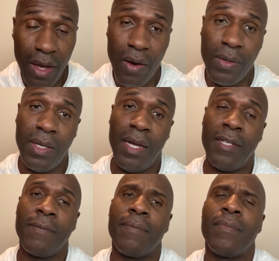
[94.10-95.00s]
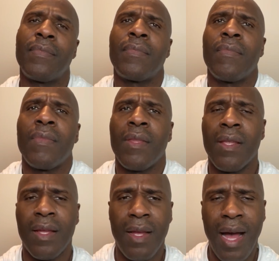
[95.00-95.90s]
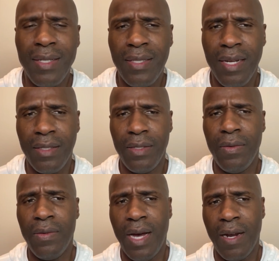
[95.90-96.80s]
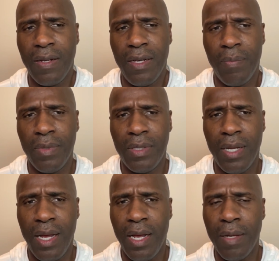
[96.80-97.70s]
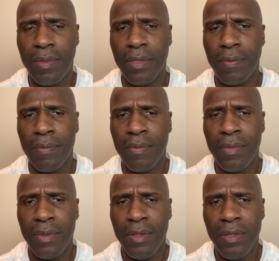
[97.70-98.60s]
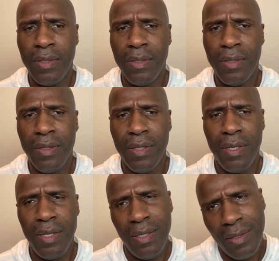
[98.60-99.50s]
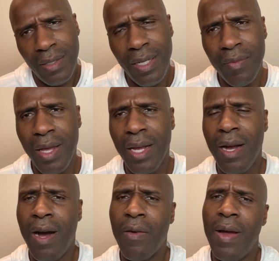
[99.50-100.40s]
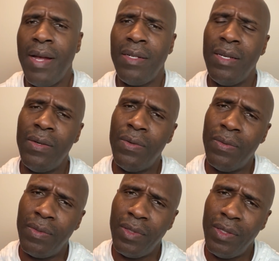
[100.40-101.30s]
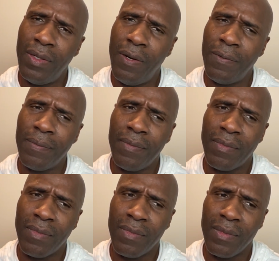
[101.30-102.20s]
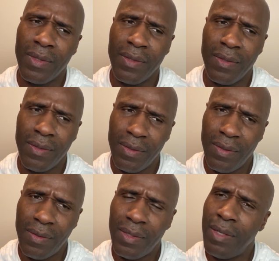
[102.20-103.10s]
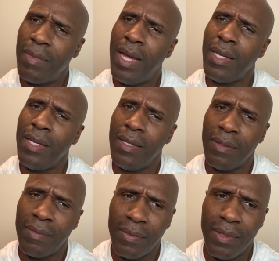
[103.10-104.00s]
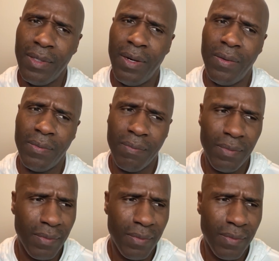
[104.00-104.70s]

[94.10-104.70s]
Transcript: Okay, I checked dude out a couple of times. He seemed like an all right dude, you know? It seemed like he, you know,